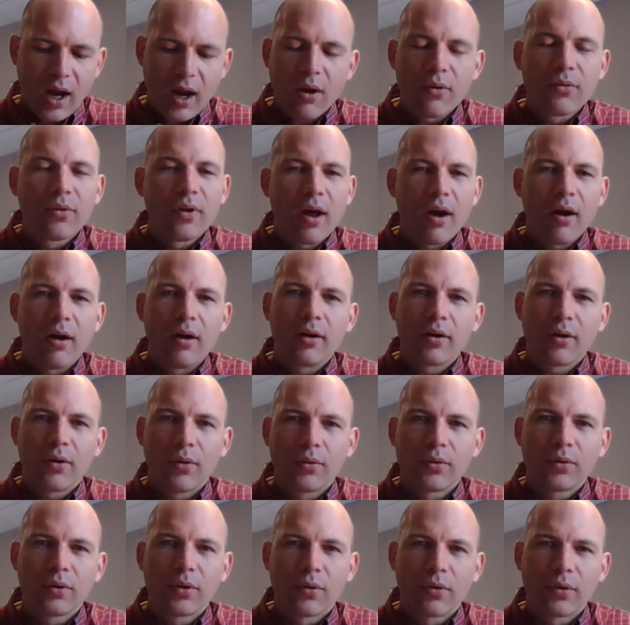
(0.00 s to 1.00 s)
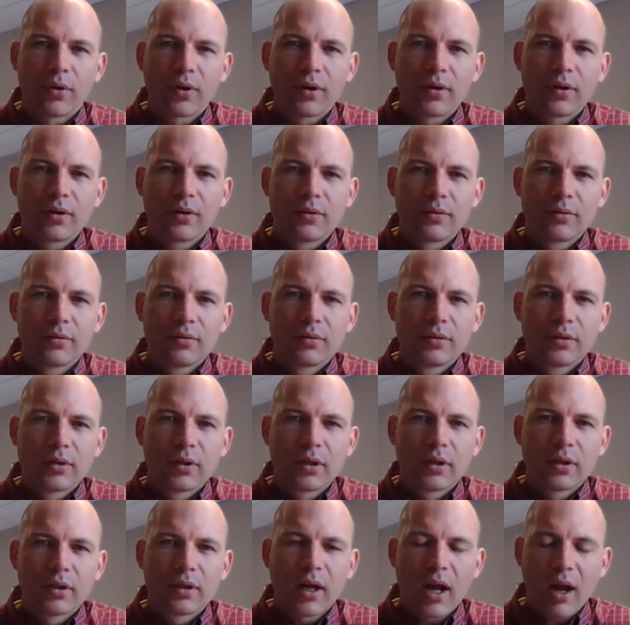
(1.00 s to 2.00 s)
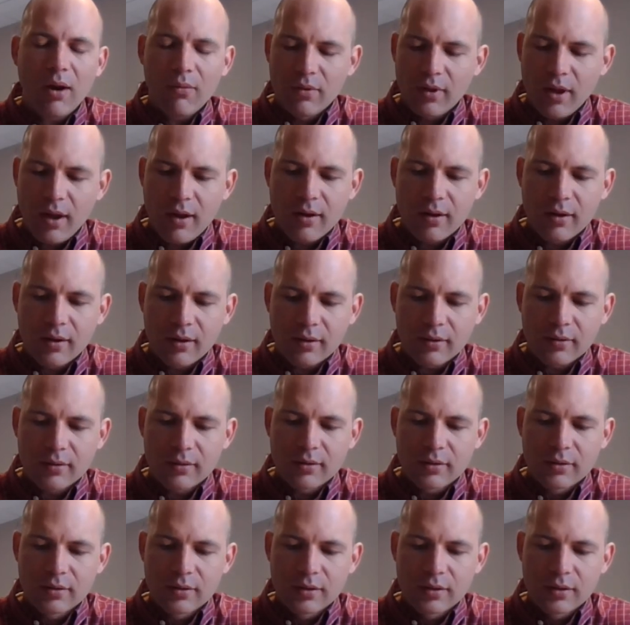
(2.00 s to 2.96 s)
How long, O Lord? How long?